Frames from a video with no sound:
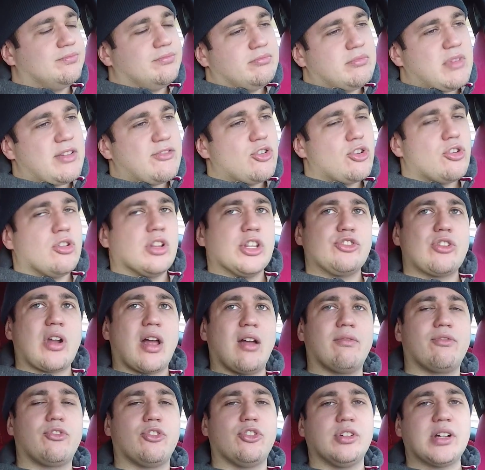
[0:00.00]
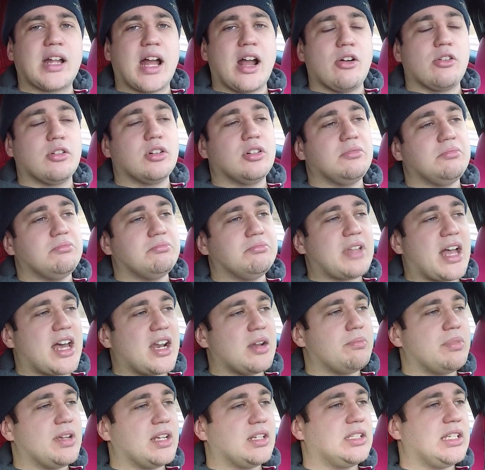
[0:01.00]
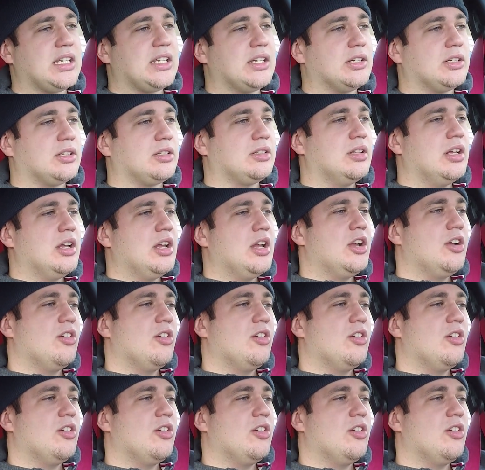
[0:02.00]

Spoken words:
if you're only driving for an hour, not a big deal.